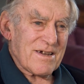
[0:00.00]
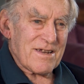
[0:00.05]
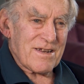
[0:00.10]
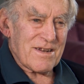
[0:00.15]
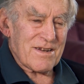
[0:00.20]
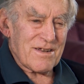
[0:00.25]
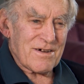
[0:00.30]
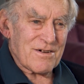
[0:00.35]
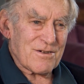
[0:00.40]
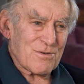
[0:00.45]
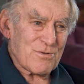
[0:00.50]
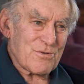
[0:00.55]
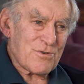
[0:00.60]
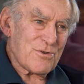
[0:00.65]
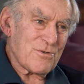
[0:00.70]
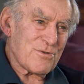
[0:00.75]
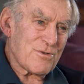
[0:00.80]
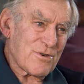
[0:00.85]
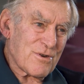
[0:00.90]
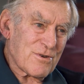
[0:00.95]
and old
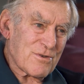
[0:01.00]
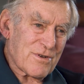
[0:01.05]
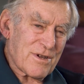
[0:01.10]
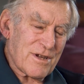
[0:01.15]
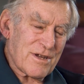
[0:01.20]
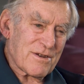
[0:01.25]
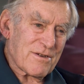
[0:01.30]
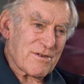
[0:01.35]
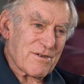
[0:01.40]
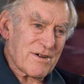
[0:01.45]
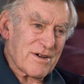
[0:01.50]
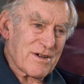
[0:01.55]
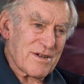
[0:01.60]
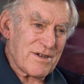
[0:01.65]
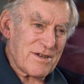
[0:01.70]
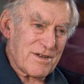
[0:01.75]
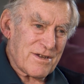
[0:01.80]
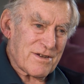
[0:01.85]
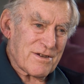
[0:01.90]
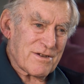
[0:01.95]
Duro Ken Gray,
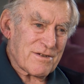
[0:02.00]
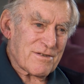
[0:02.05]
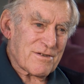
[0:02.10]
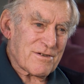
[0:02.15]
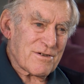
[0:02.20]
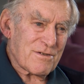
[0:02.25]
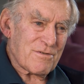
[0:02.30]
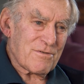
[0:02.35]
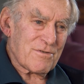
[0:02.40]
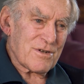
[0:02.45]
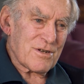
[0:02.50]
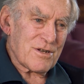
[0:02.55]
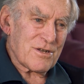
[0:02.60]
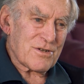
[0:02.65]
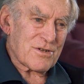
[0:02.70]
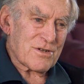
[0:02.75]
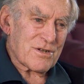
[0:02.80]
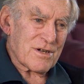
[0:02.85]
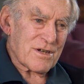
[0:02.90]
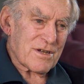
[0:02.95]
he got really
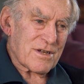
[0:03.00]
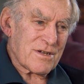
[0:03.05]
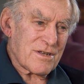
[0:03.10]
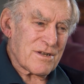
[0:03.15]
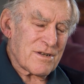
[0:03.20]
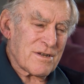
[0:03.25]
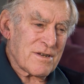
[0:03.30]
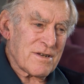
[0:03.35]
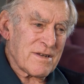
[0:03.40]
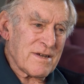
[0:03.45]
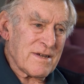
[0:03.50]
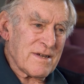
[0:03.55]
stuck in.